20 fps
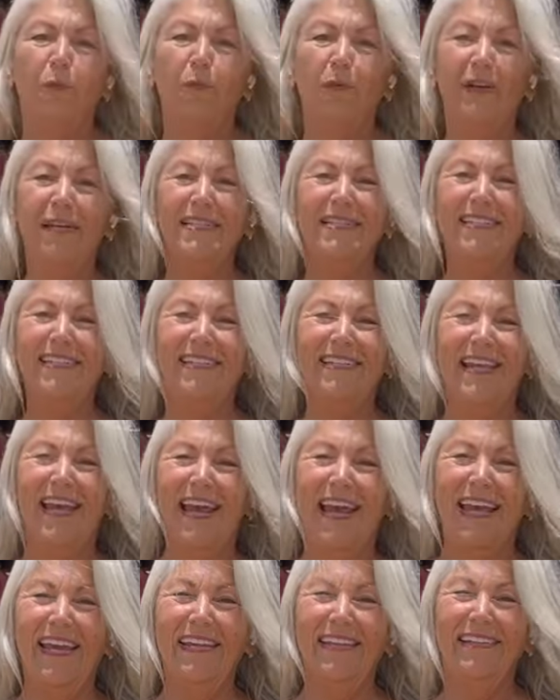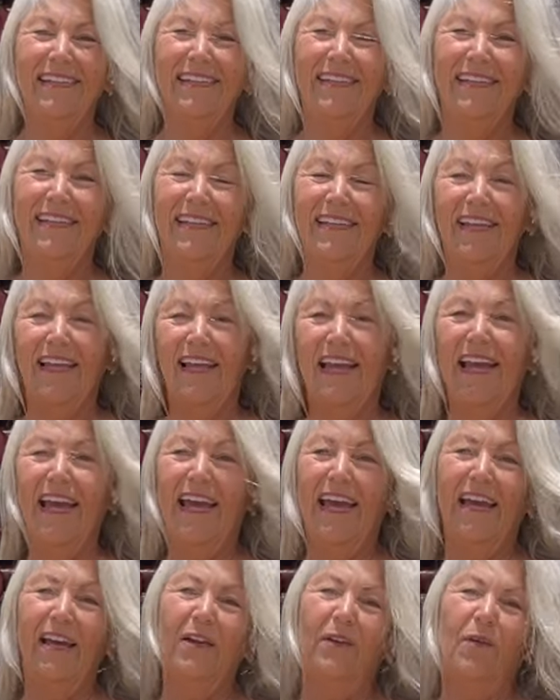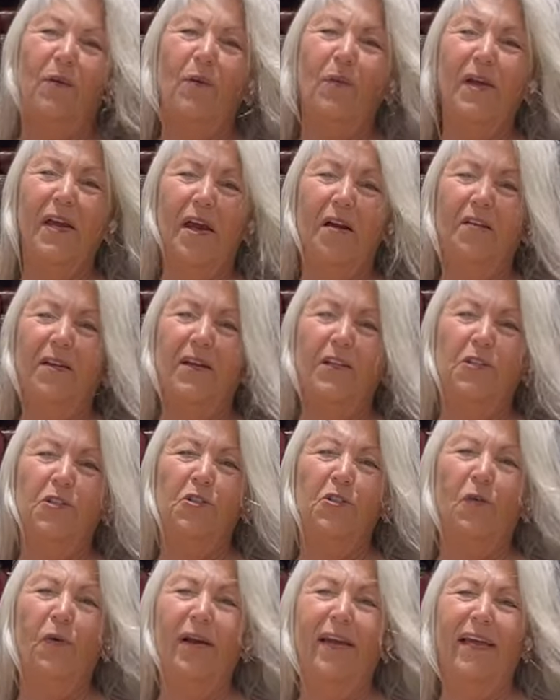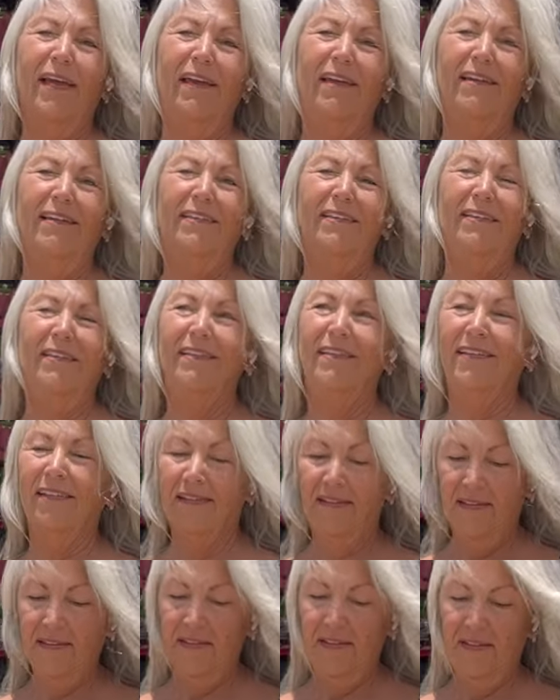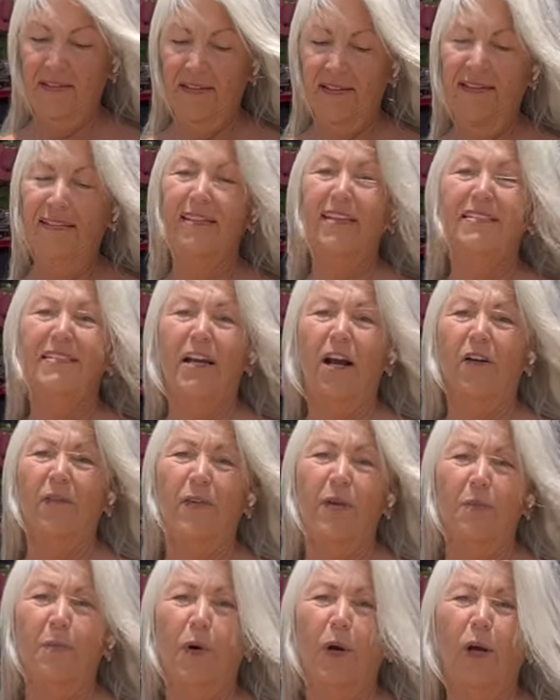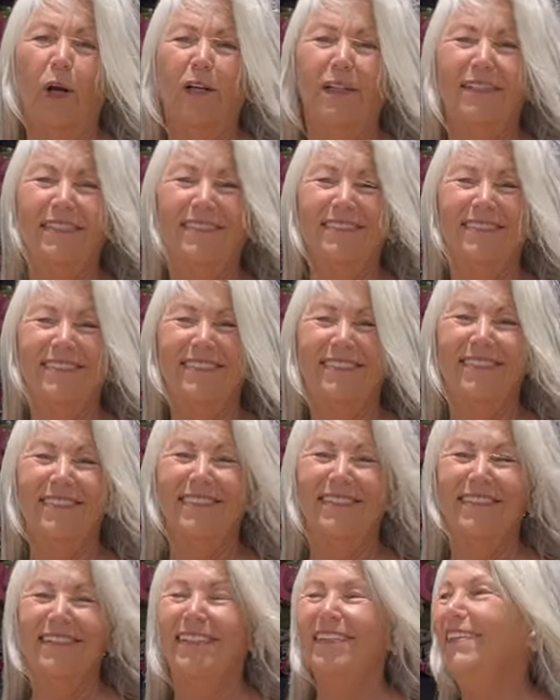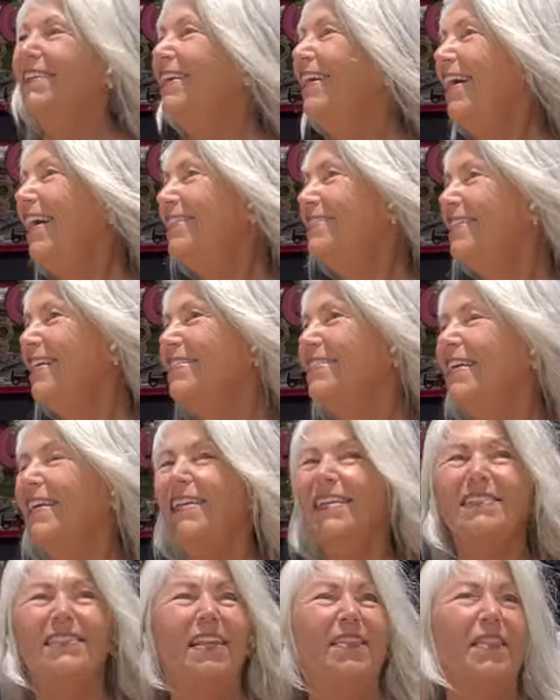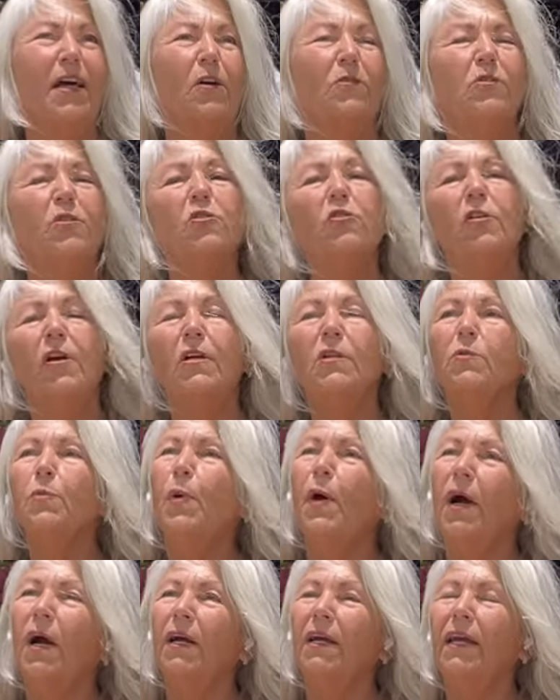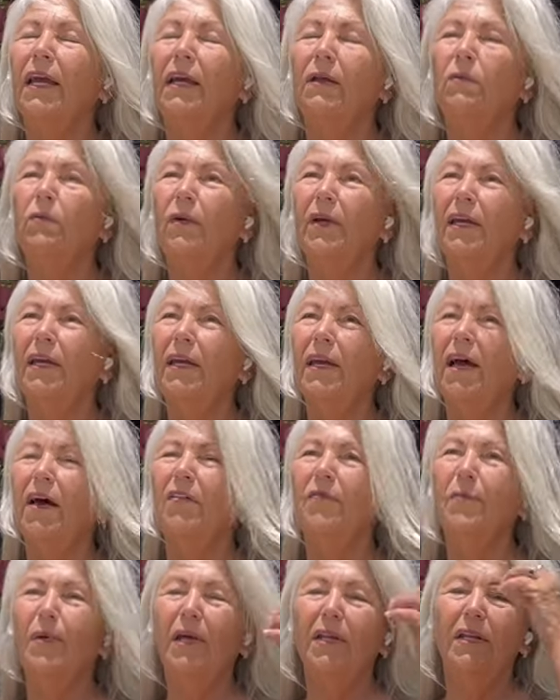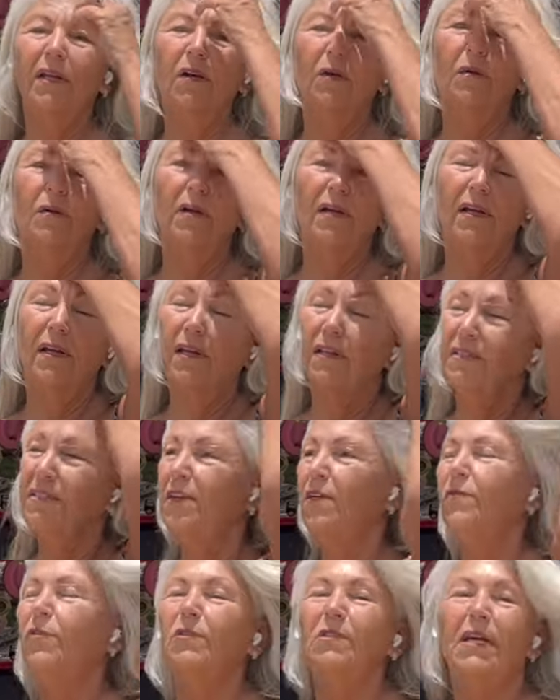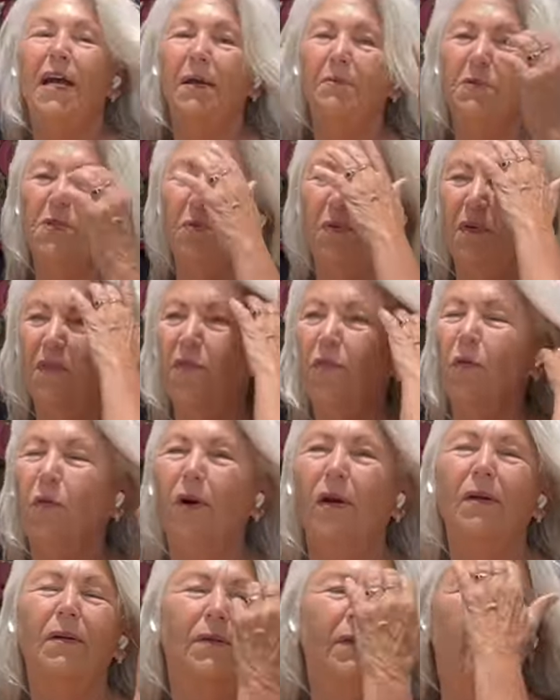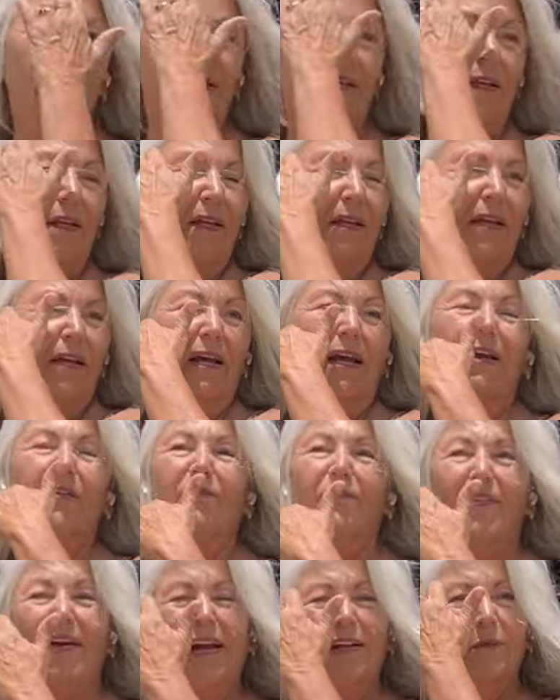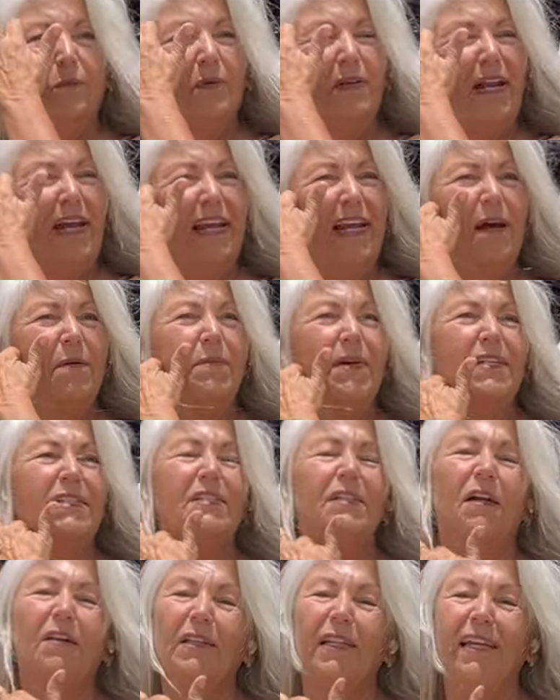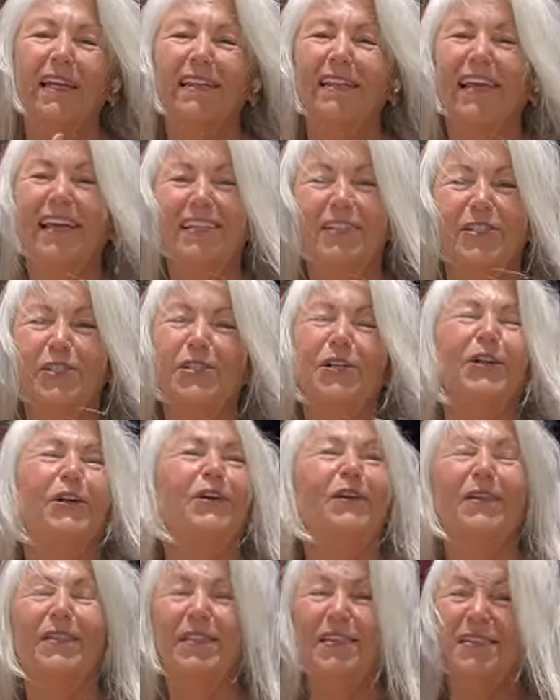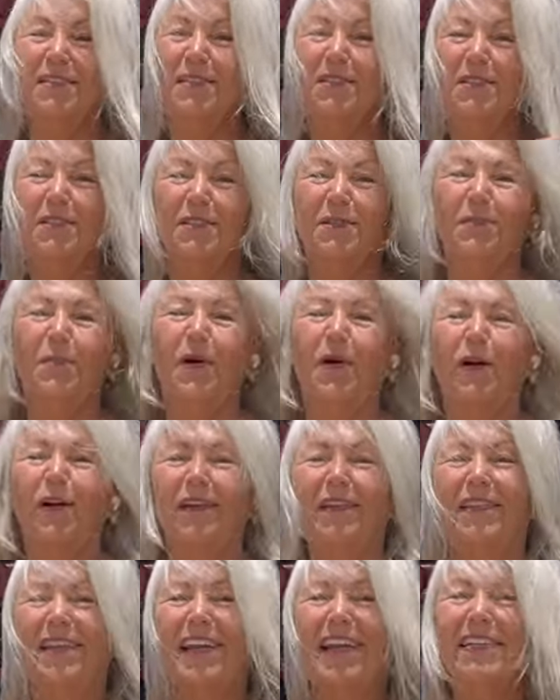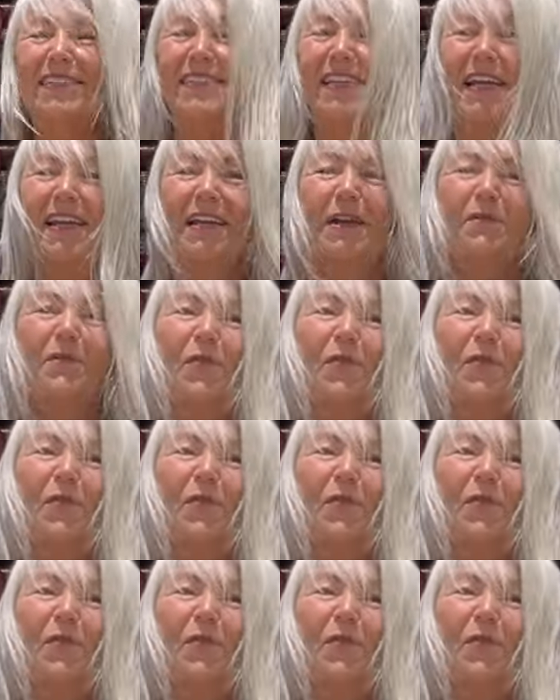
breezy day and we are enjoying this RV park. As I said, it's a Thousand Trails Park and we have been here several times before. In fact, when I got my Starlink last year, this is the park that I set it up